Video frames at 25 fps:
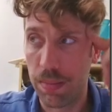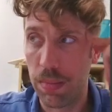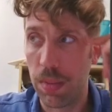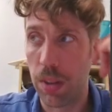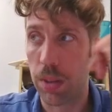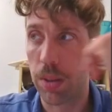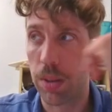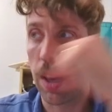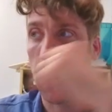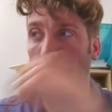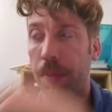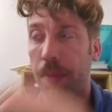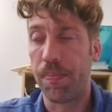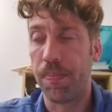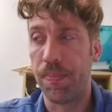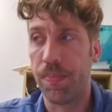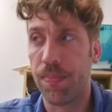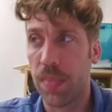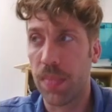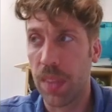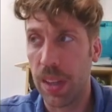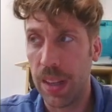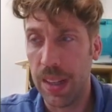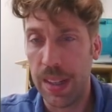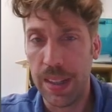Okay,
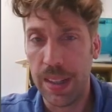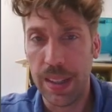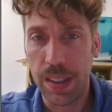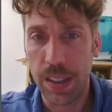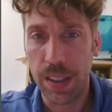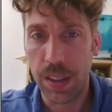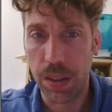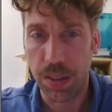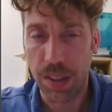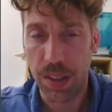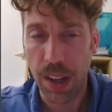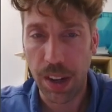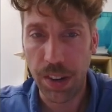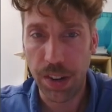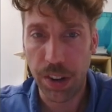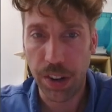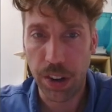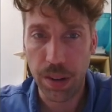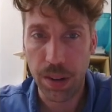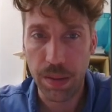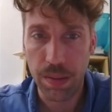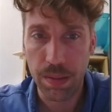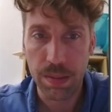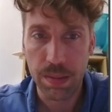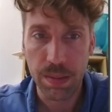so
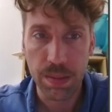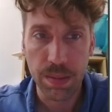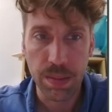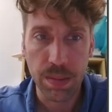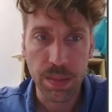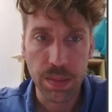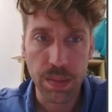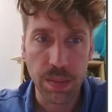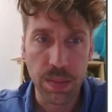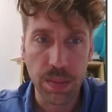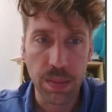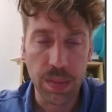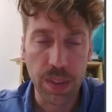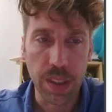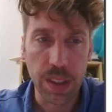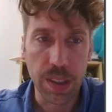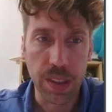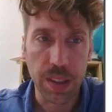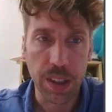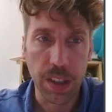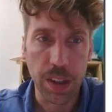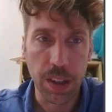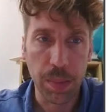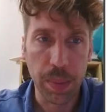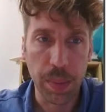center is
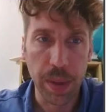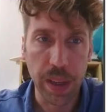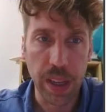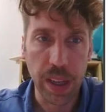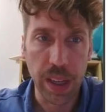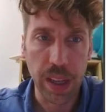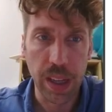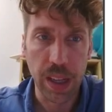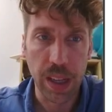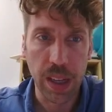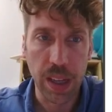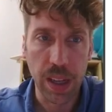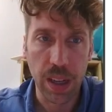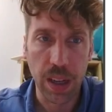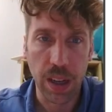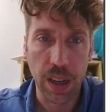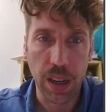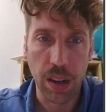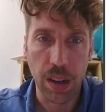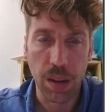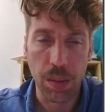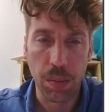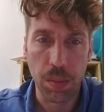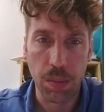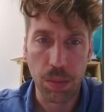going to be
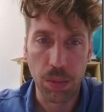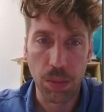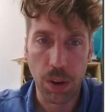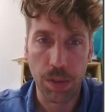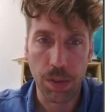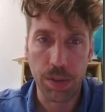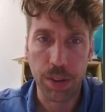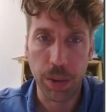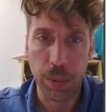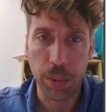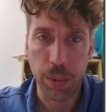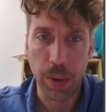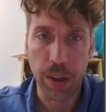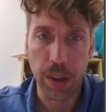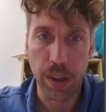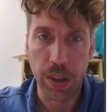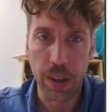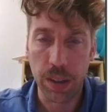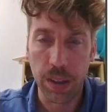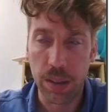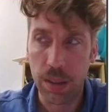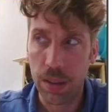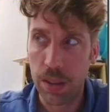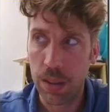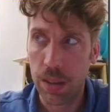roughly
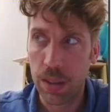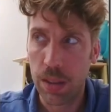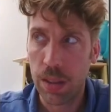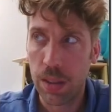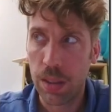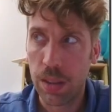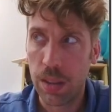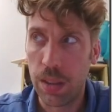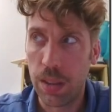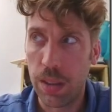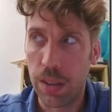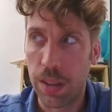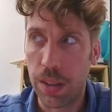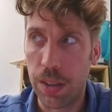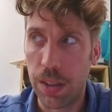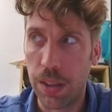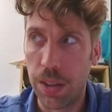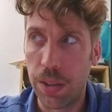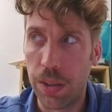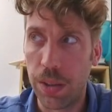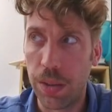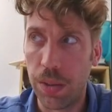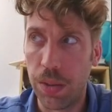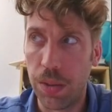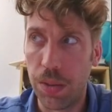where you can
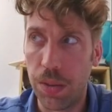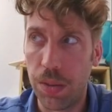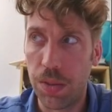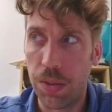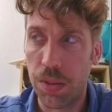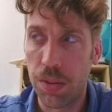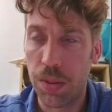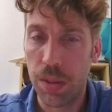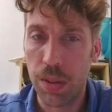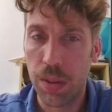use,